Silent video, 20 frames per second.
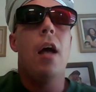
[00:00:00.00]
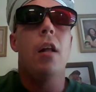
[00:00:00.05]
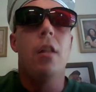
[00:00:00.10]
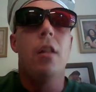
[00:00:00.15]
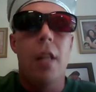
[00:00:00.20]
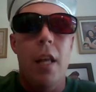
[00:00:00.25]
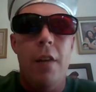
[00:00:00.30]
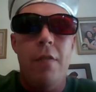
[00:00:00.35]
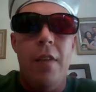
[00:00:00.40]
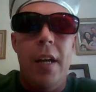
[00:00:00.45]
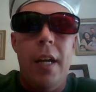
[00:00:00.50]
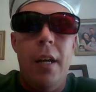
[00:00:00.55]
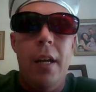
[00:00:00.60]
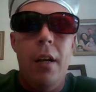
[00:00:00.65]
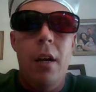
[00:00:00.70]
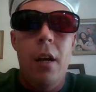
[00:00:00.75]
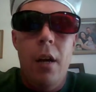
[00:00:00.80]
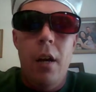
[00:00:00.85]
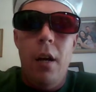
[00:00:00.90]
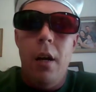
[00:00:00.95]

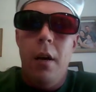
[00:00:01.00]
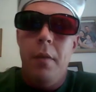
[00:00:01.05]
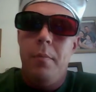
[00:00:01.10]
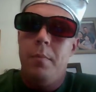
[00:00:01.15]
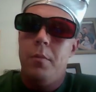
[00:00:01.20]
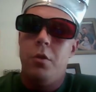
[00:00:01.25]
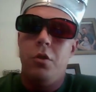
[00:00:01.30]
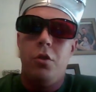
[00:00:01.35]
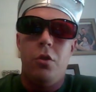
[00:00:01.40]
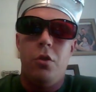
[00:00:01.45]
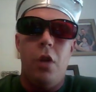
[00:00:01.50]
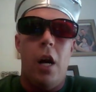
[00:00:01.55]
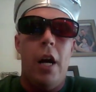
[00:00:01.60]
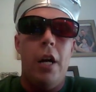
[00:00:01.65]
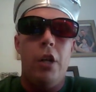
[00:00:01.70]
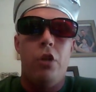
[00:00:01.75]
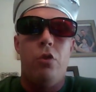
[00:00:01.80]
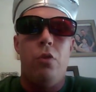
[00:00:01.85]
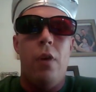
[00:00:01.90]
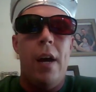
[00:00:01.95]
living
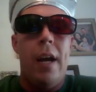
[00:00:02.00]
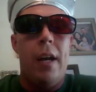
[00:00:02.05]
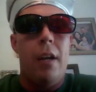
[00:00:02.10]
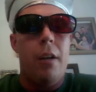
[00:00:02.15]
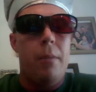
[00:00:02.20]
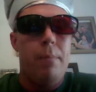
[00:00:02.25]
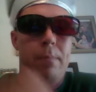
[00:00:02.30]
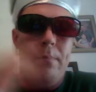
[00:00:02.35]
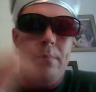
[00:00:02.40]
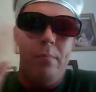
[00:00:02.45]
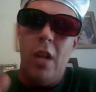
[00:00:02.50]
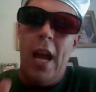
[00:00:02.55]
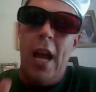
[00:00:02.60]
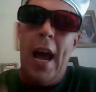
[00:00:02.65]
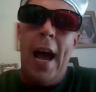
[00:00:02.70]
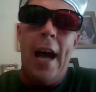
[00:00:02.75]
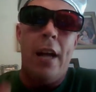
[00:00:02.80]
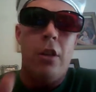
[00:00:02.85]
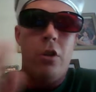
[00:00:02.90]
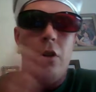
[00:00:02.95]
Star Trek
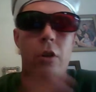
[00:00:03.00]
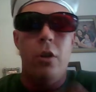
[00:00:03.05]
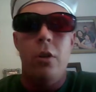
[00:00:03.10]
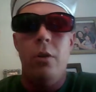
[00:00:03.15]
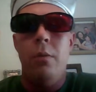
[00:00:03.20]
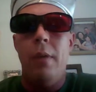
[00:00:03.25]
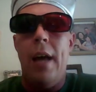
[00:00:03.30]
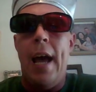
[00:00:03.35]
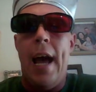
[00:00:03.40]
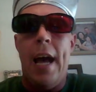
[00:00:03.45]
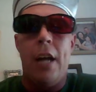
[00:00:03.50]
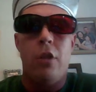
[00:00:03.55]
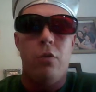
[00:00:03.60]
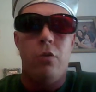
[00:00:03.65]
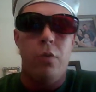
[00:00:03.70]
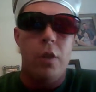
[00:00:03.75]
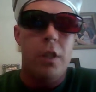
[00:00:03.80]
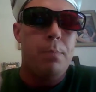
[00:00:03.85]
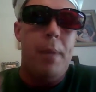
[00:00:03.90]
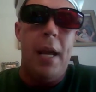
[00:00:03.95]
actor,
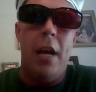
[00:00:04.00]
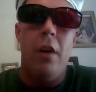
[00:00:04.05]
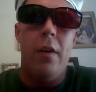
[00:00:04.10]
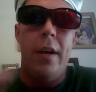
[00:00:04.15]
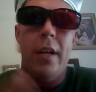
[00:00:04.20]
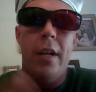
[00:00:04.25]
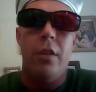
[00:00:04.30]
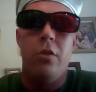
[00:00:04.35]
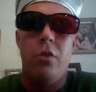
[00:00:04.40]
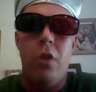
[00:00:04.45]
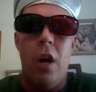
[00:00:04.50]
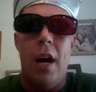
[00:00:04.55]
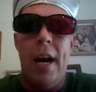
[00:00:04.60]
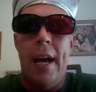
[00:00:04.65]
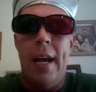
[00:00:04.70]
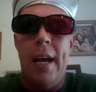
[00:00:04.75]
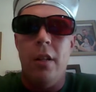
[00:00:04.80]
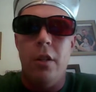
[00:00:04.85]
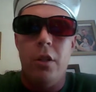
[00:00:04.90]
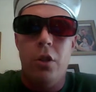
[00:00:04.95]
actress, period,
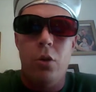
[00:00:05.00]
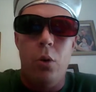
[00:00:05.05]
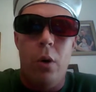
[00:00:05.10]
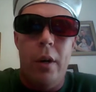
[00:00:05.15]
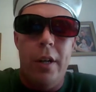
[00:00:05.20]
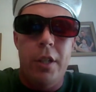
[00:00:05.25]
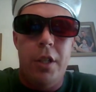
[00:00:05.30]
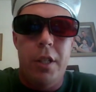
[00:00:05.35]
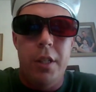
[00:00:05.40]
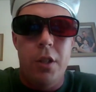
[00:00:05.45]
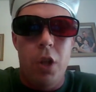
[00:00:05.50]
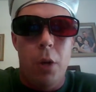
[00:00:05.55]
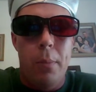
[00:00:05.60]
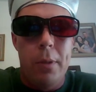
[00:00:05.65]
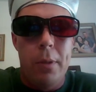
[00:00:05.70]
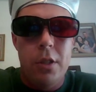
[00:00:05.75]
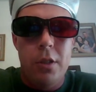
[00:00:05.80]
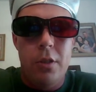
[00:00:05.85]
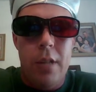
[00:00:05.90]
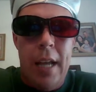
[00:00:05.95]
dot, end of story. She's
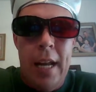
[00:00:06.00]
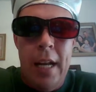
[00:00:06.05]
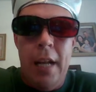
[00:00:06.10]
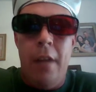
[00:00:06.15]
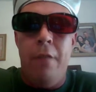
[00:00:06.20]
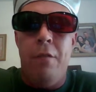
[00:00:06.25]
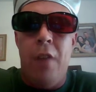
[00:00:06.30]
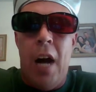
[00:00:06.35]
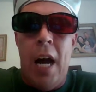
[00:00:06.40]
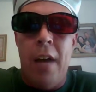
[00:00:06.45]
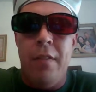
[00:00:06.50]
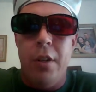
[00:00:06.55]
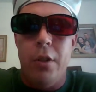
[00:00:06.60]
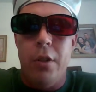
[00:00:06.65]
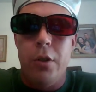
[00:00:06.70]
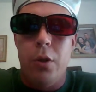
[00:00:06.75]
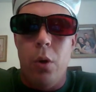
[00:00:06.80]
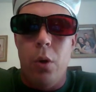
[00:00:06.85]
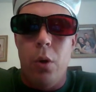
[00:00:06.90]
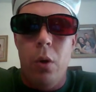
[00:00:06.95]
almost eighty-five
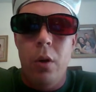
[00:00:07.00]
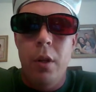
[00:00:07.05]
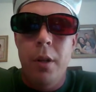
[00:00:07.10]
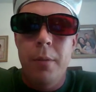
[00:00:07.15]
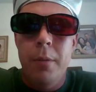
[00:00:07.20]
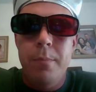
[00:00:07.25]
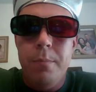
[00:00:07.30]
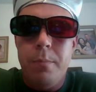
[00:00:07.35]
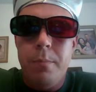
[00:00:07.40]
years old.